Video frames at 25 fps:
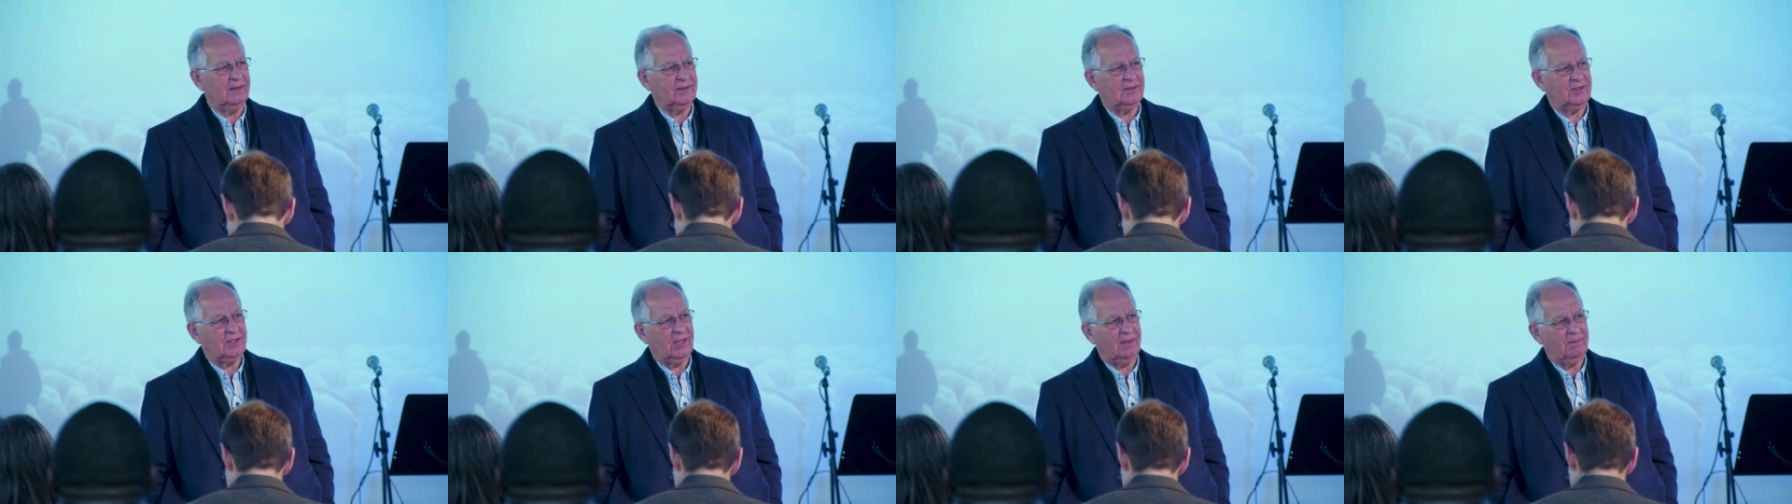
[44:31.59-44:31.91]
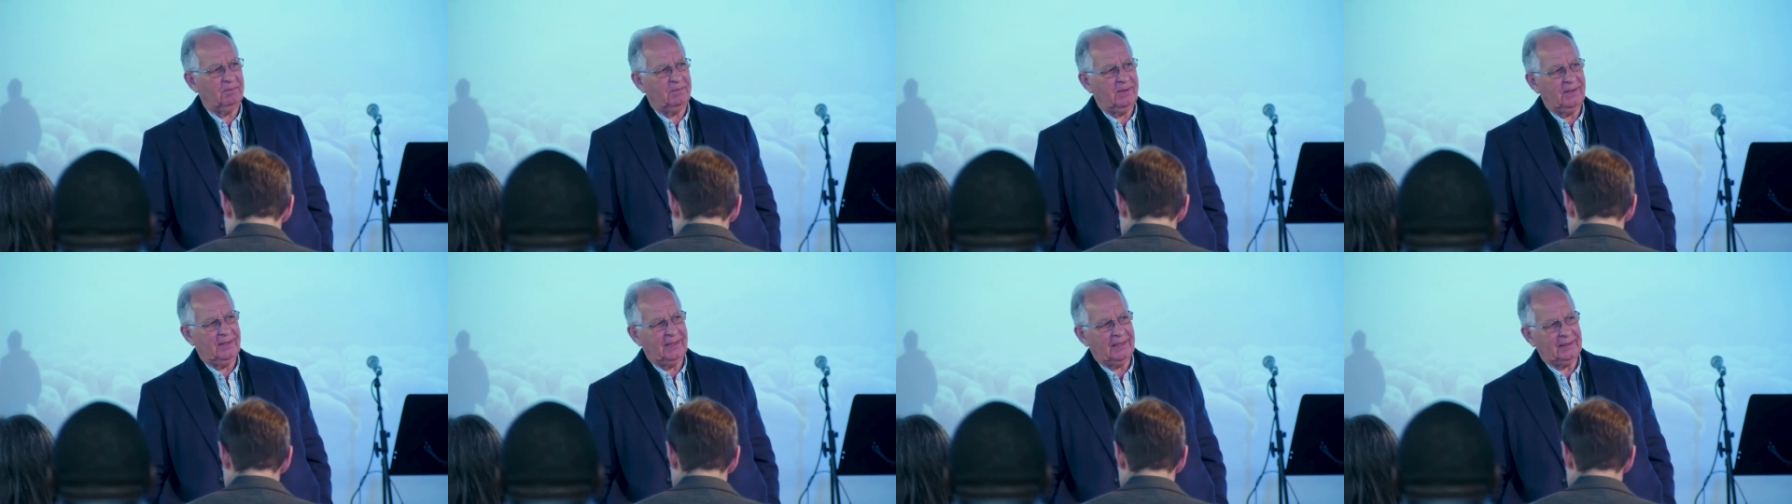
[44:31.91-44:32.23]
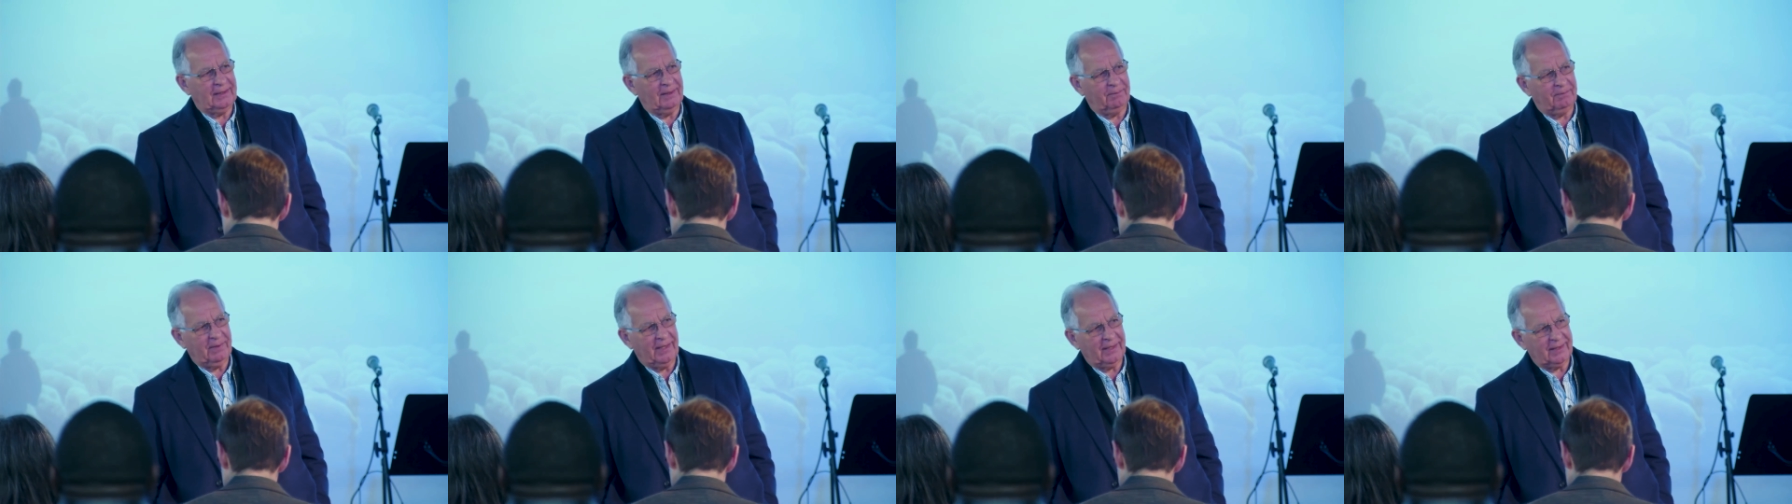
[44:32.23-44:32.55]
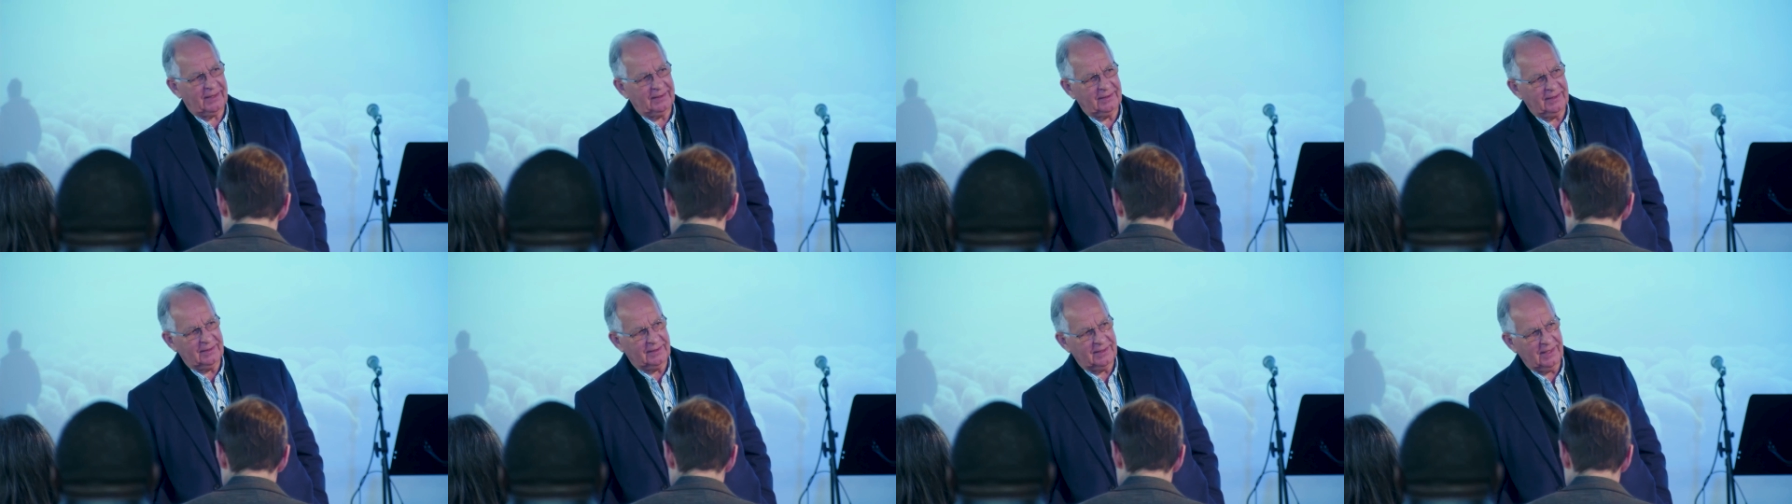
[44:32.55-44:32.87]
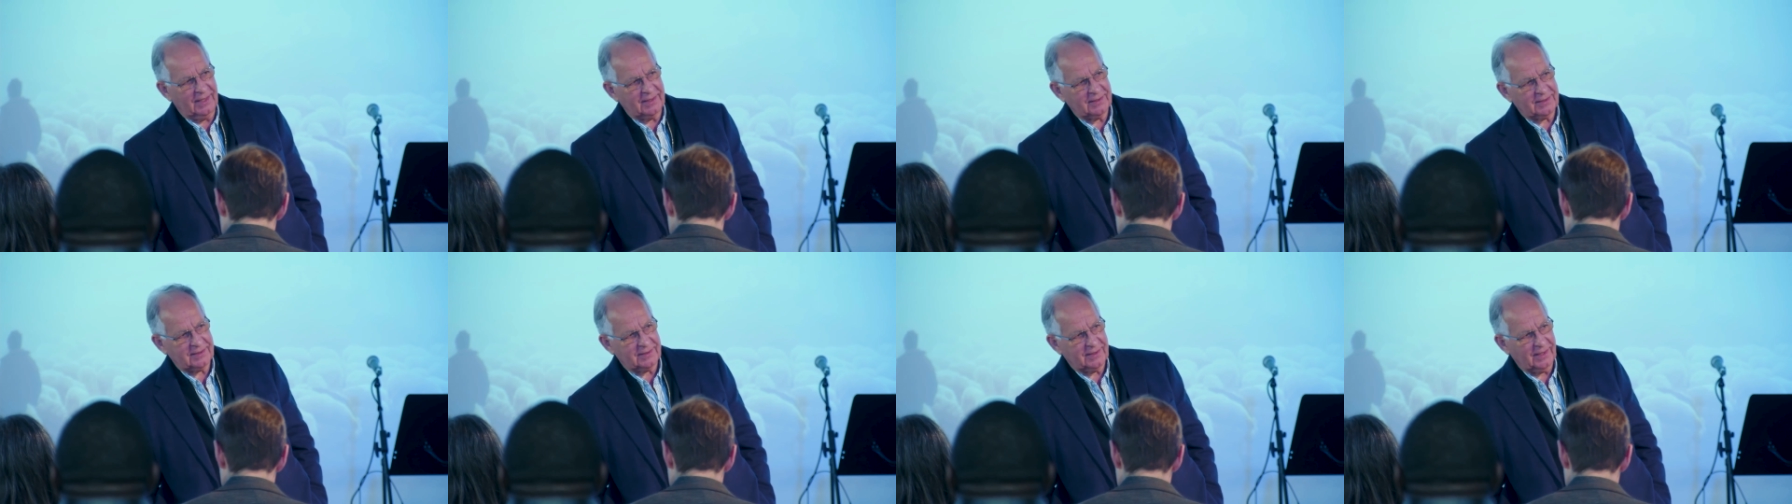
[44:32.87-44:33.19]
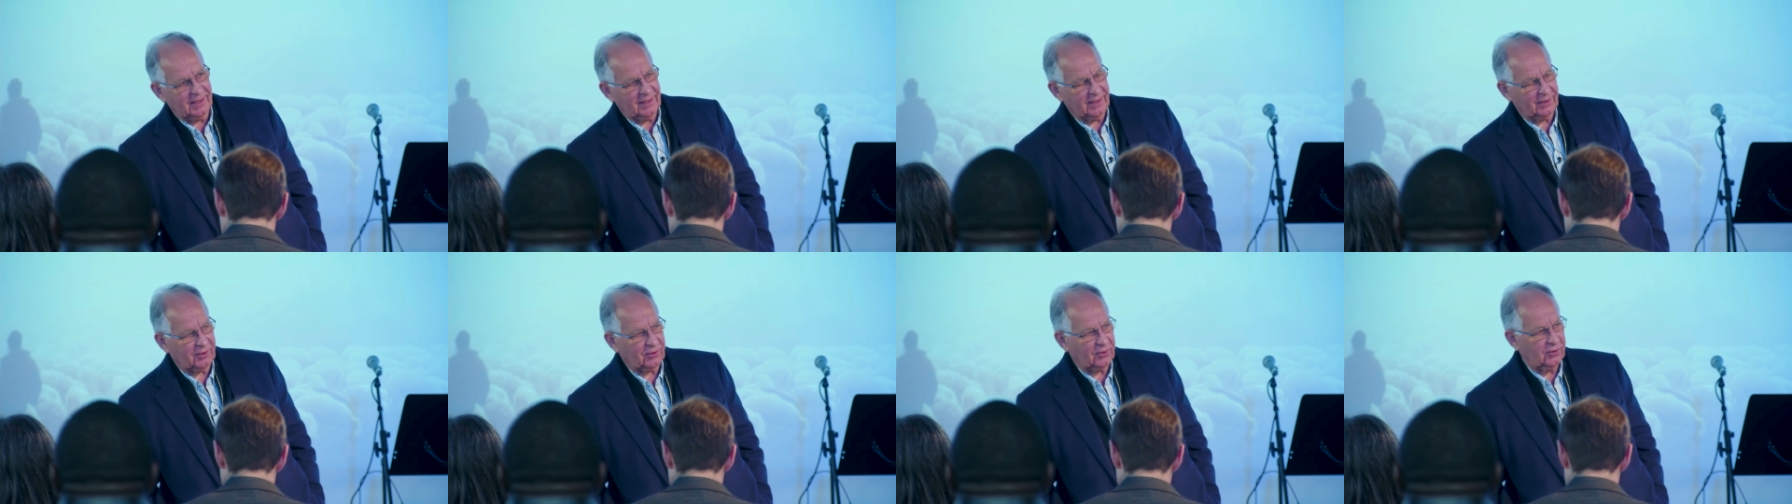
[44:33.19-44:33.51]
champion at the back of the desk
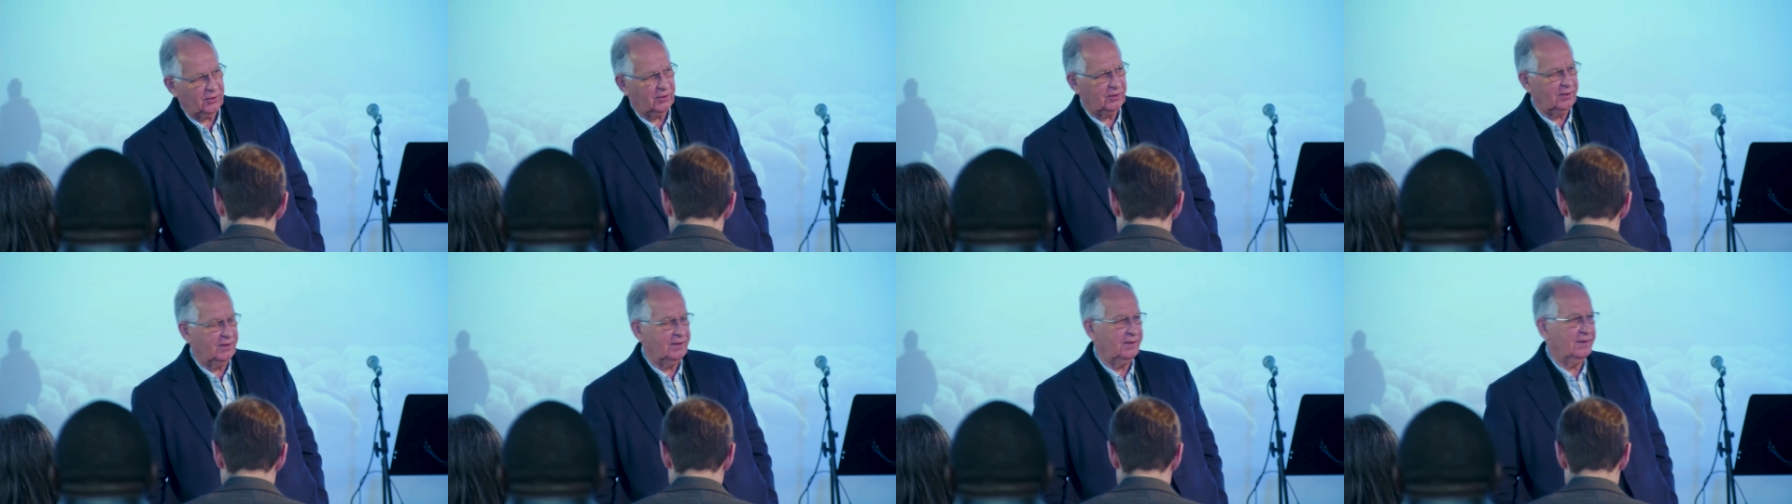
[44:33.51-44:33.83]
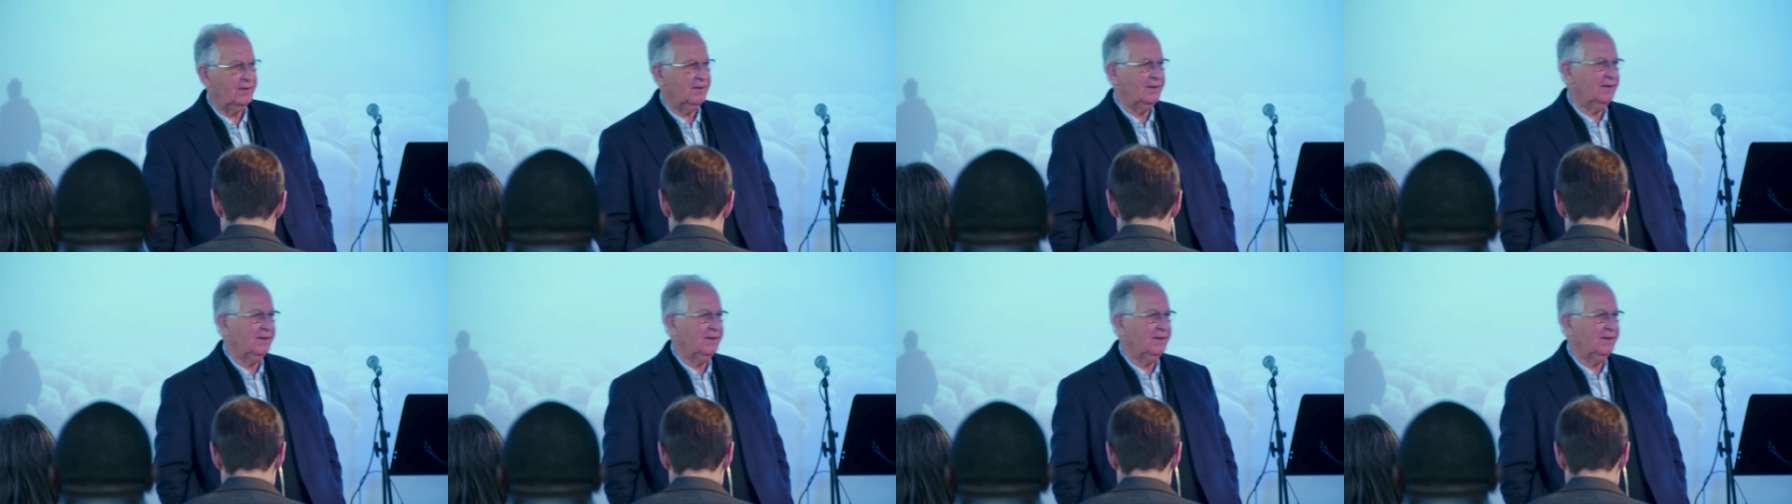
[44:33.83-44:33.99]
there could